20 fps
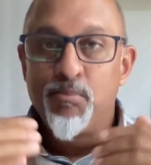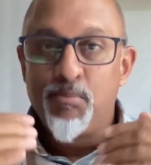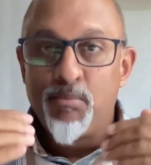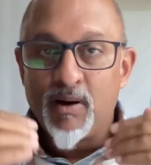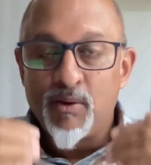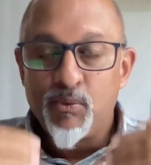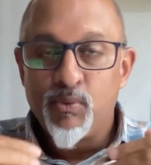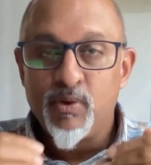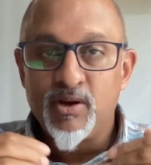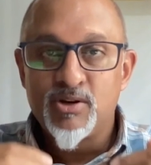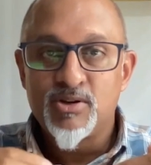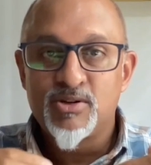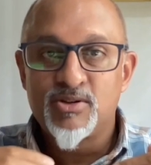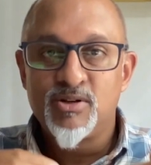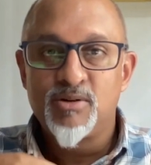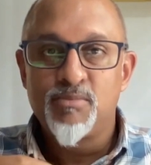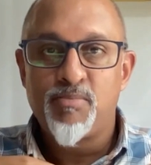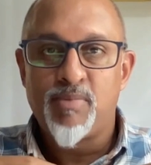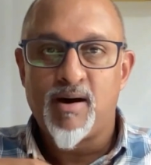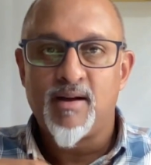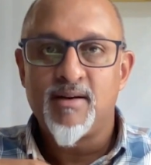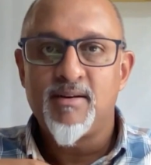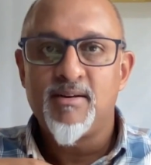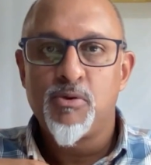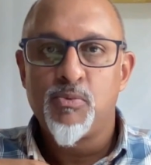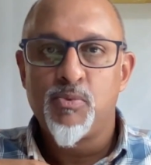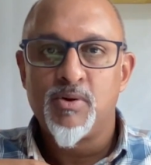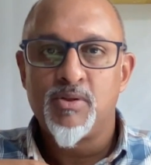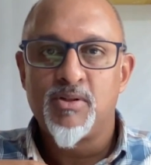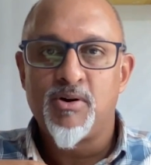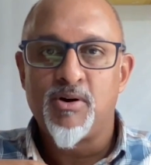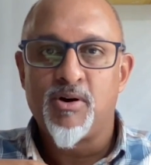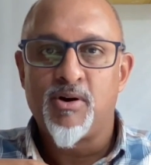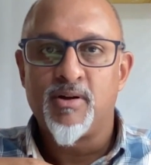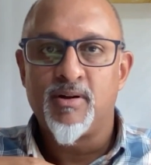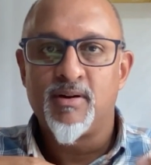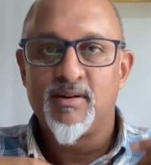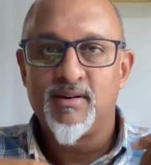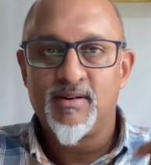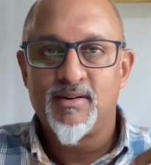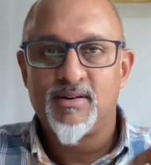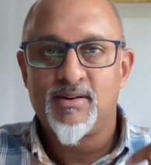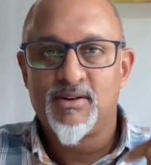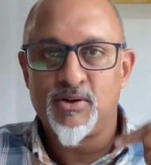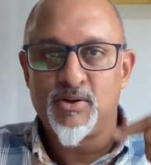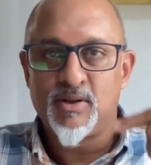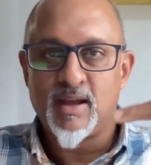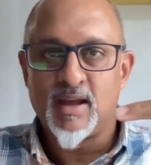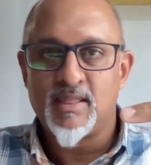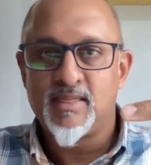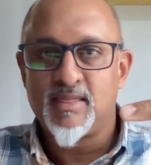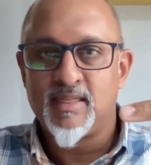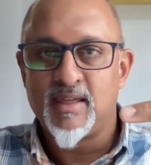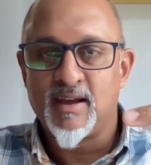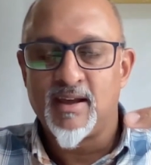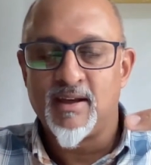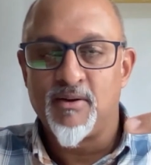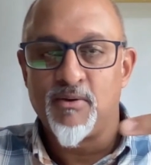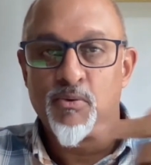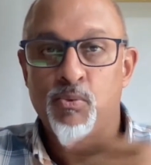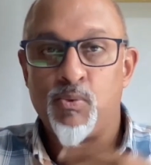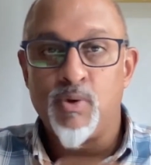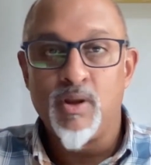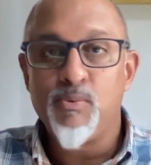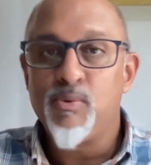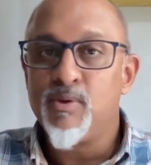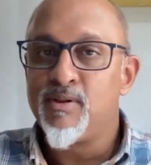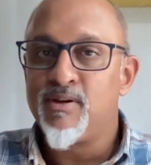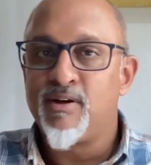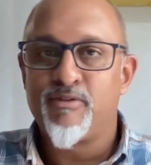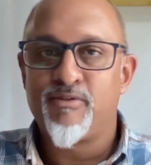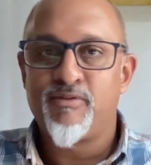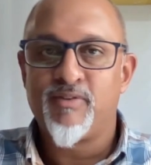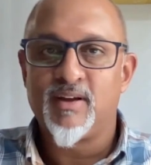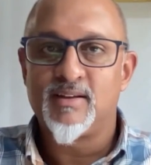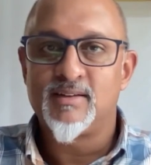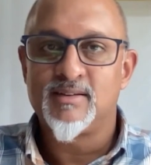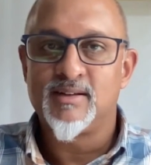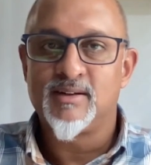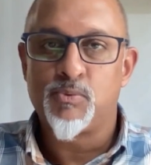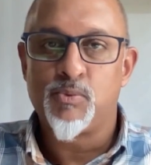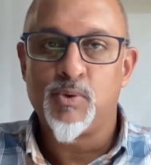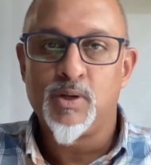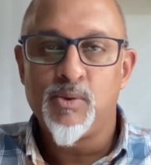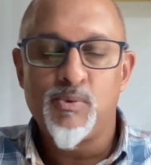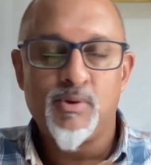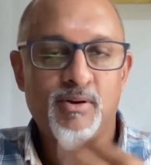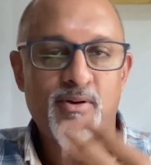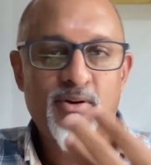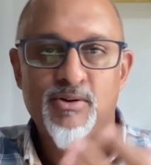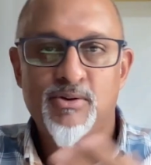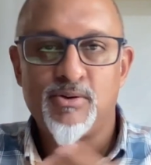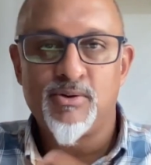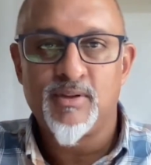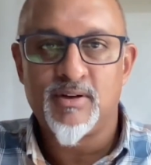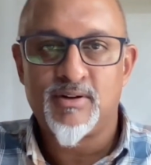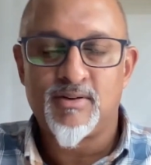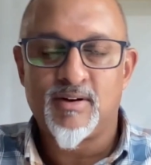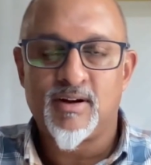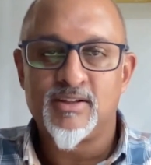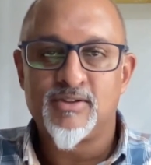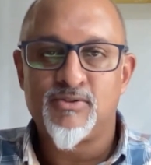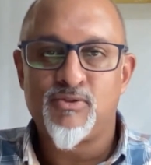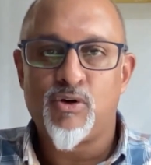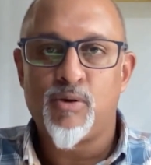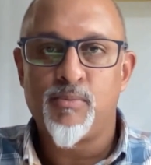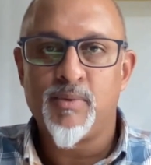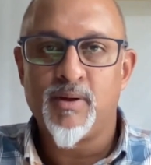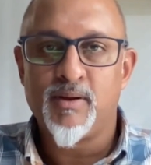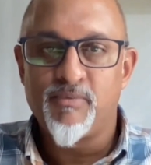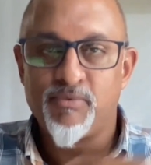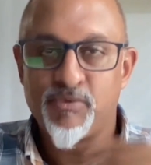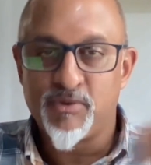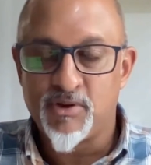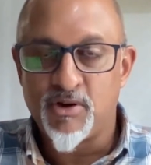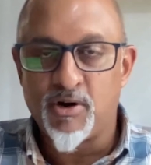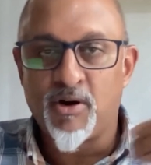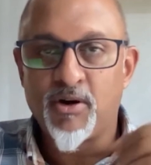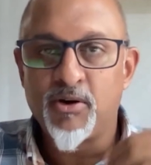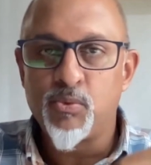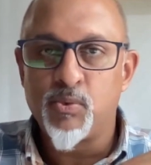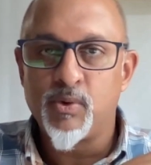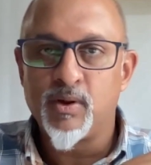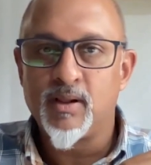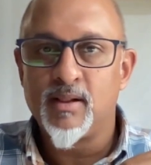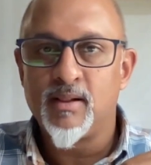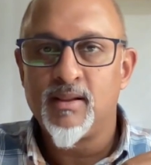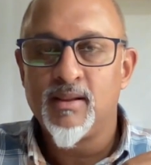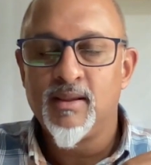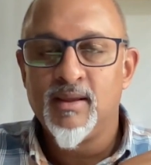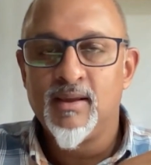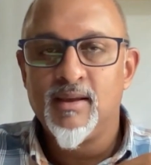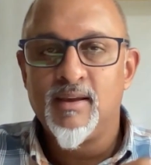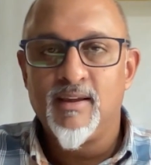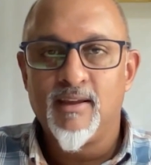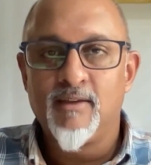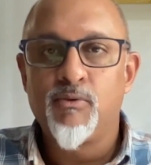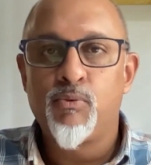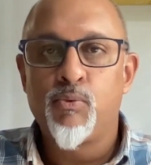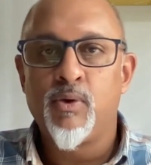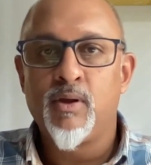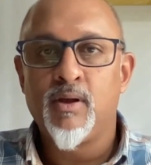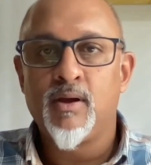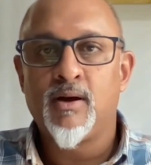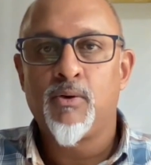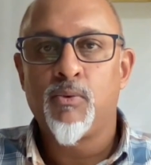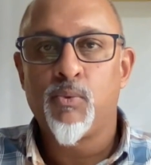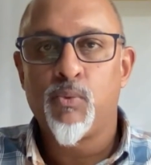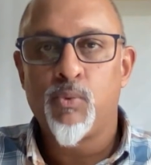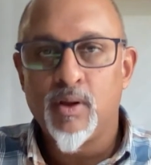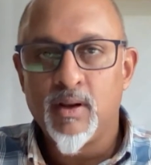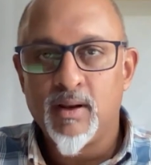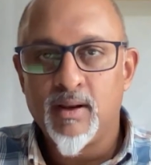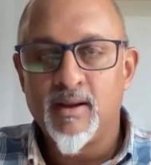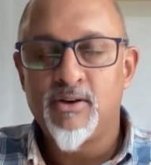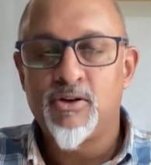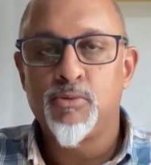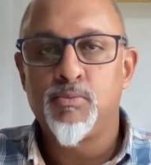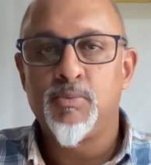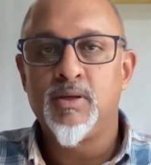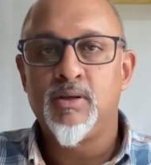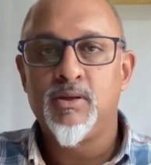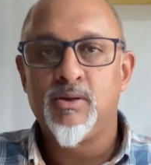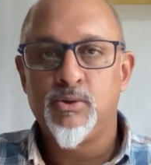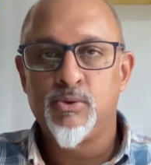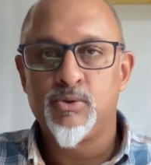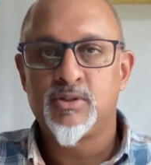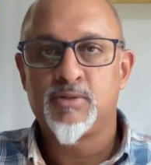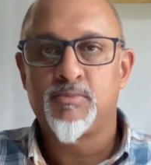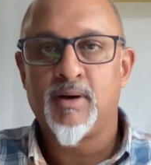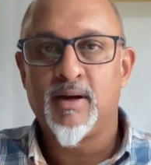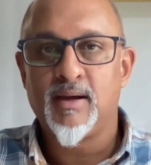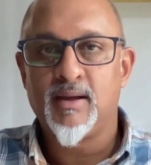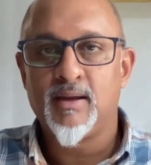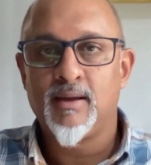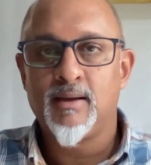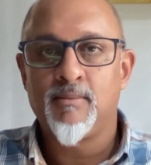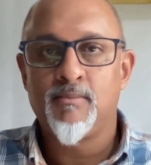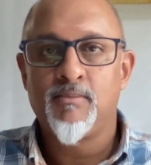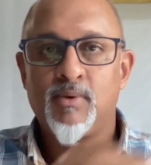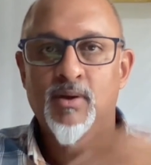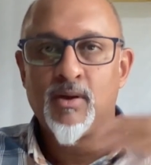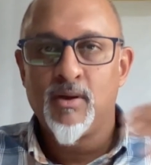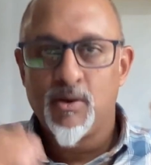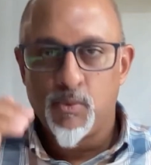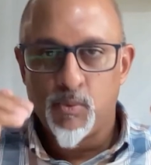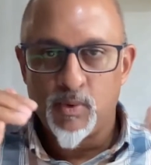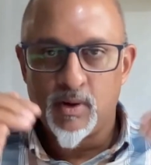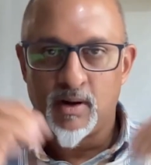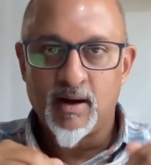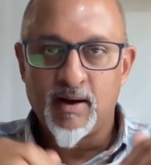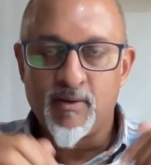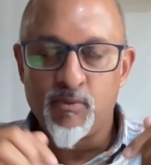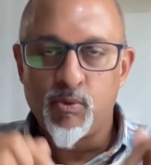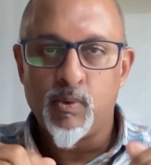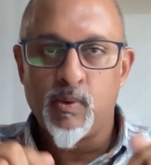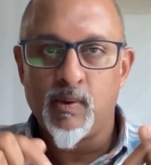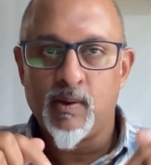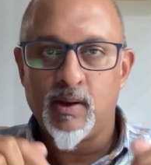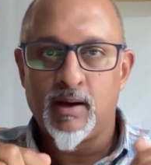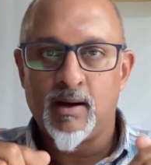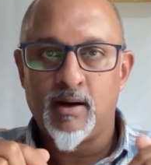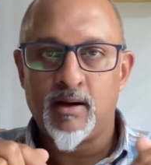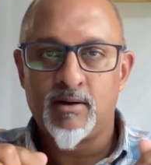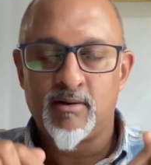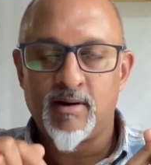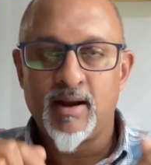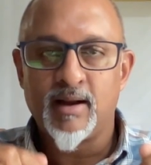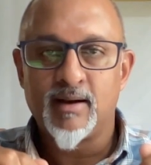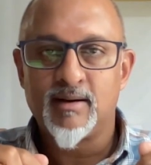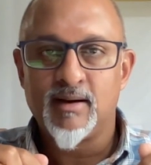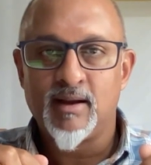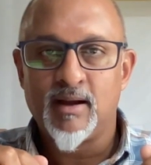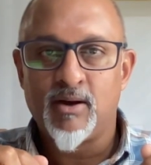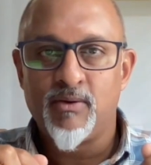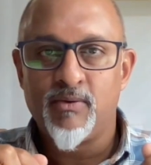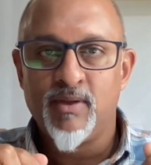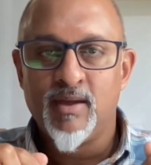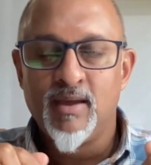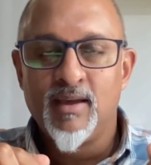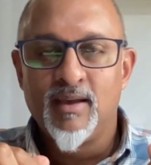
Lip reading: But we should partner with God to get there. We will not fix it. We will not do the transforming. God will, if we are willing to be used by Him wherever we are right now.